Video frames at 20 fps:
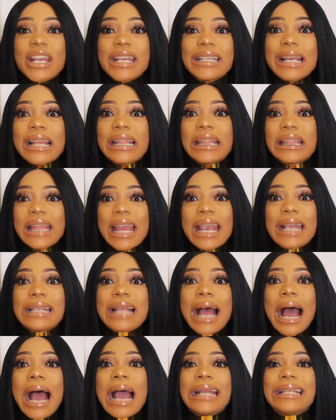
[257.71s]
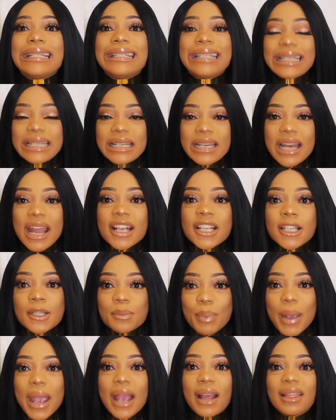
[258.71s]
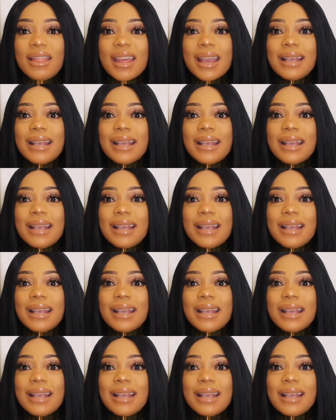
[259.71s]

These are things I didn't expect,